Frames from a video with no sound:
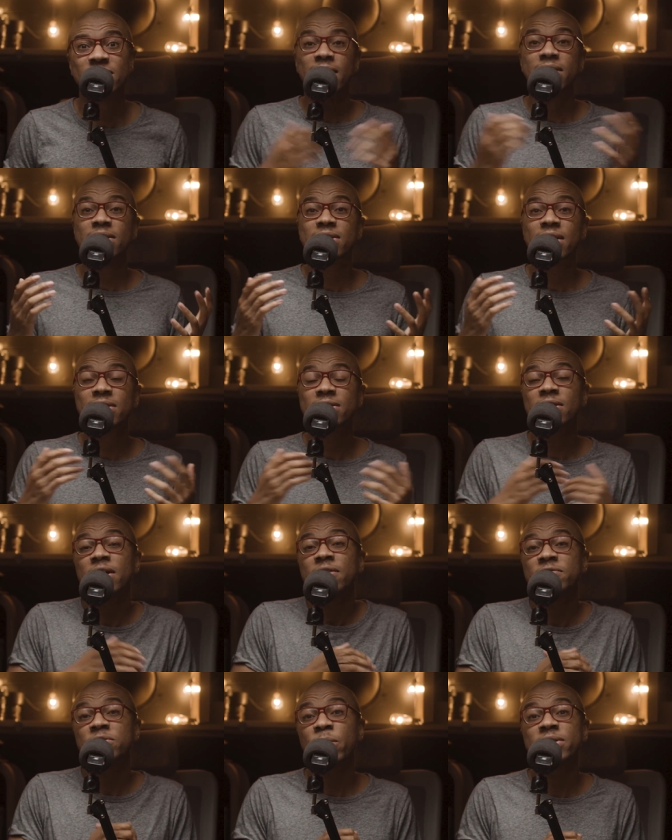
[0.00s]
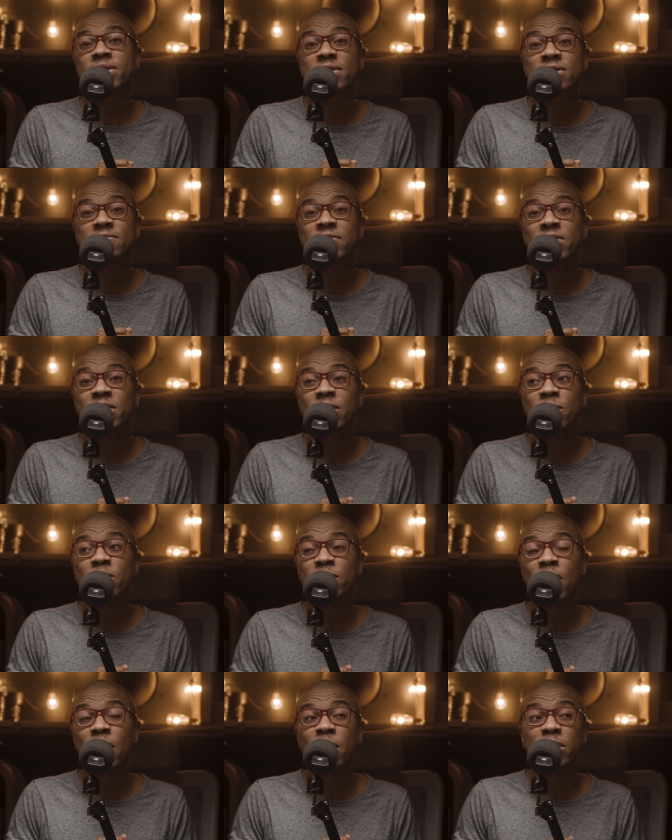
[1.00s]
In this case, a lot of us watching this video
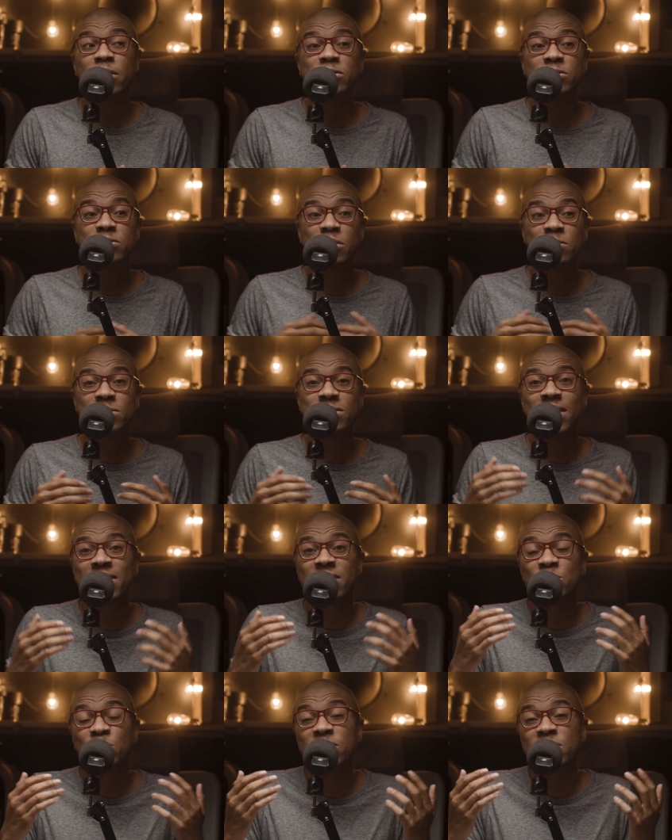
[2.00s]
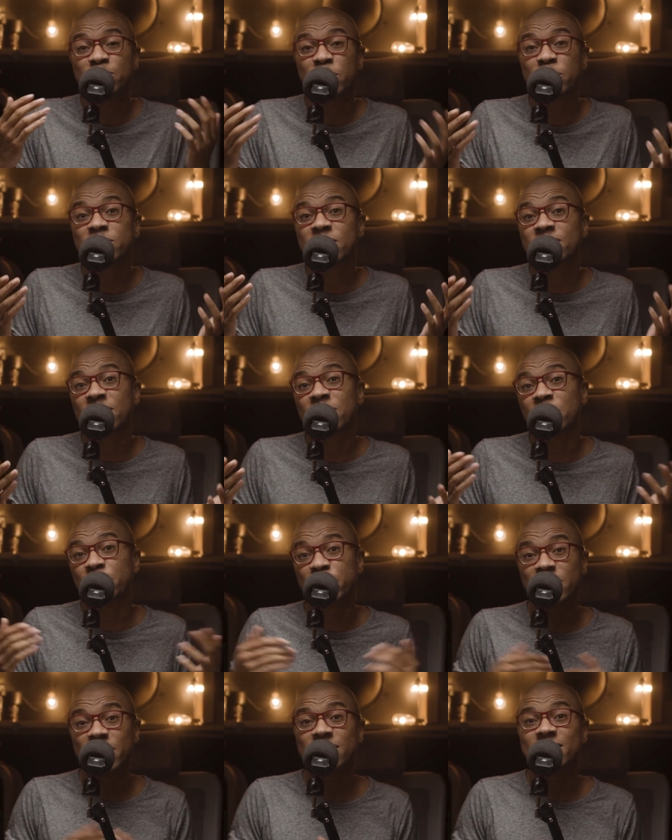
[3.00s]
are associated with music video
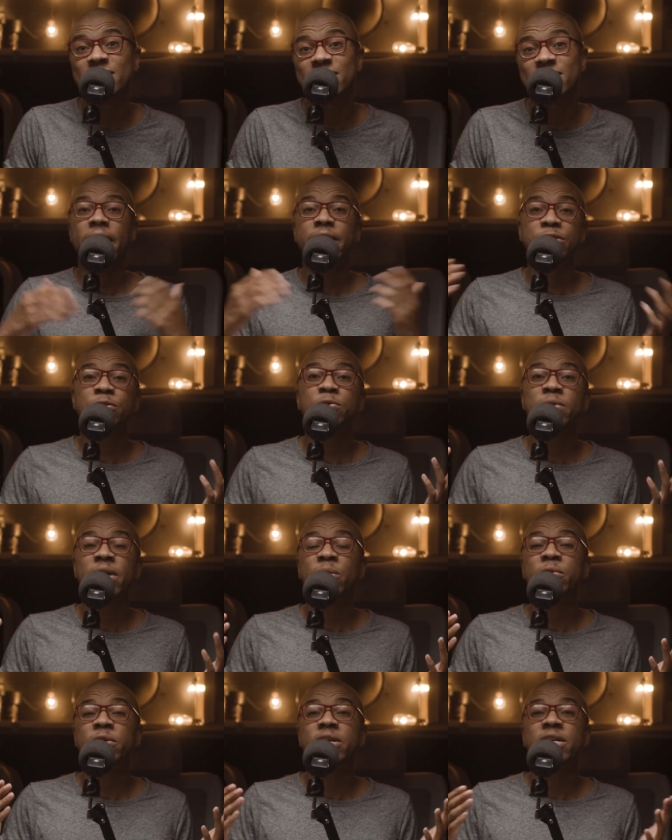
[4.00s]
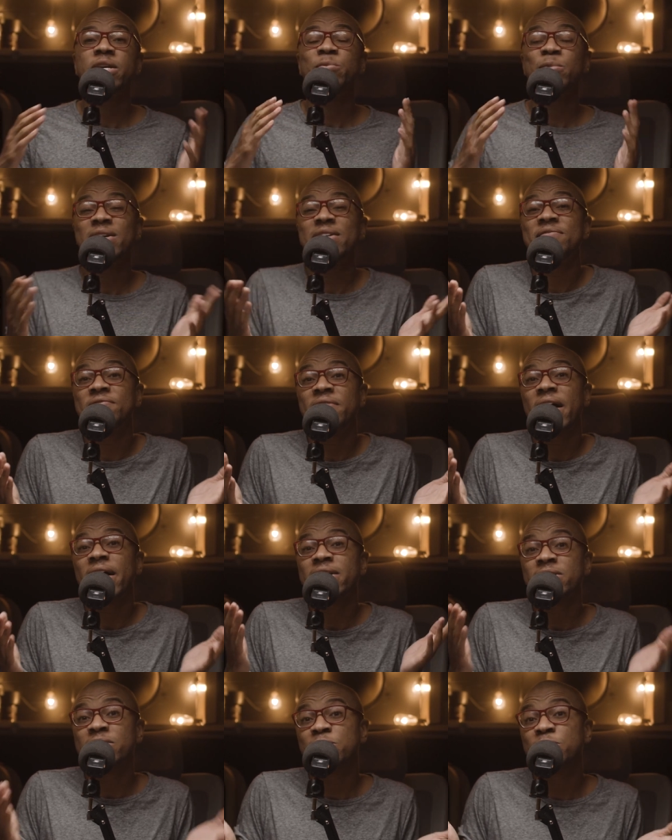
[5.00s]
production. And through networking, we can
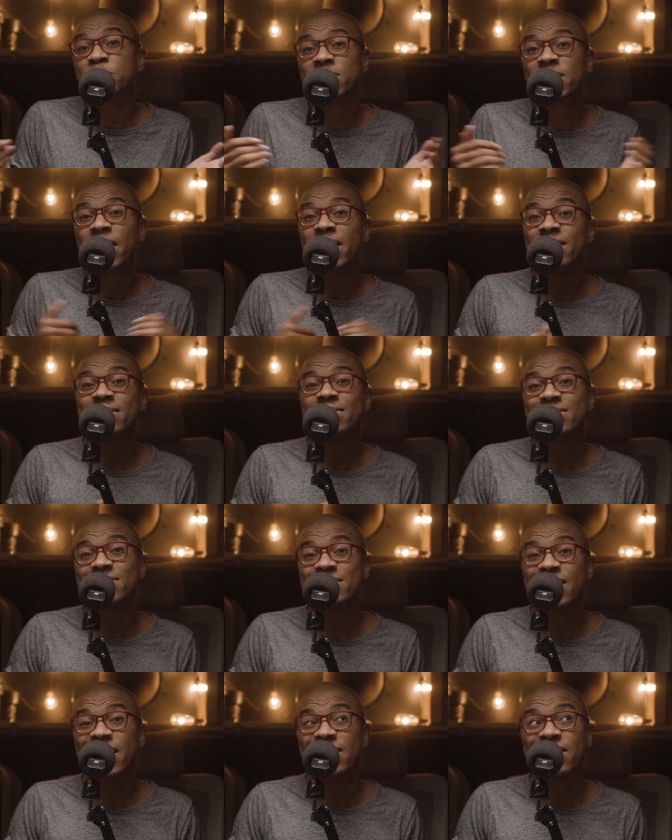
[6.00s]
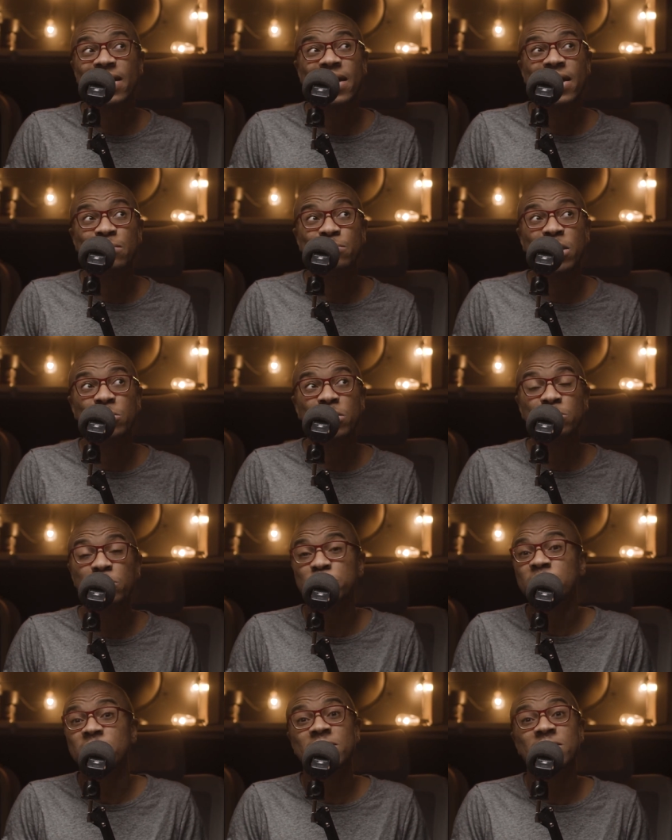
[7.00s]
find new clients, aka maybe
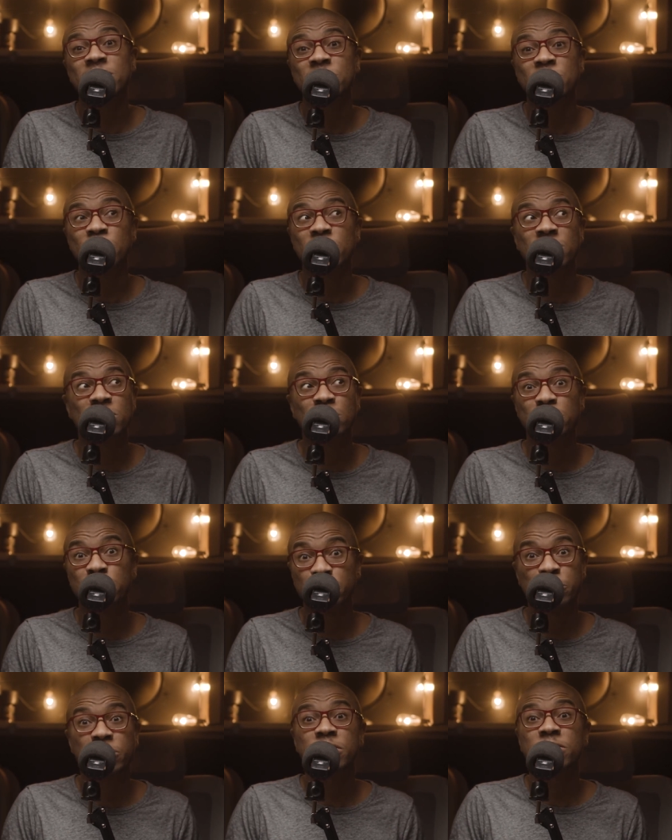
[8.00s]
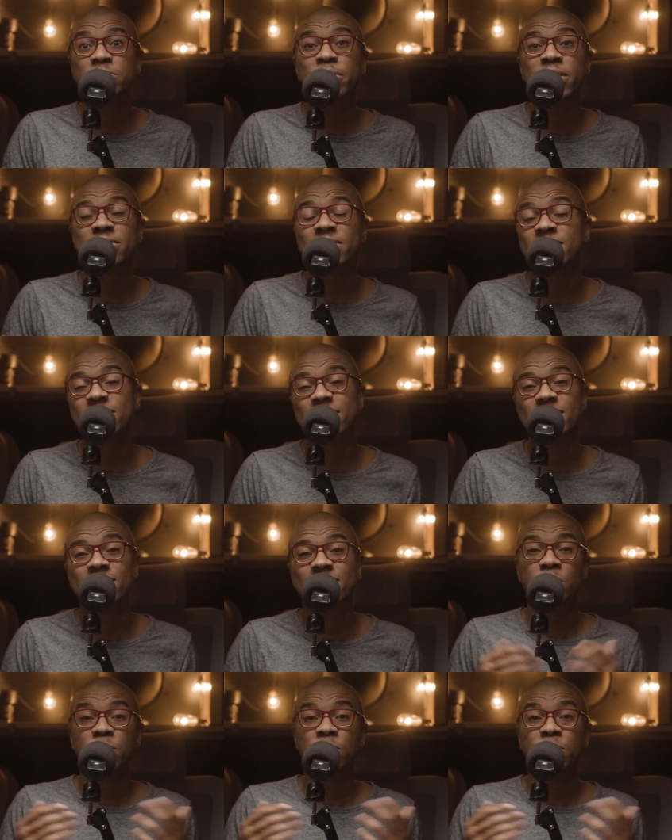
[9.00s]
musicians with some pretty good budgets.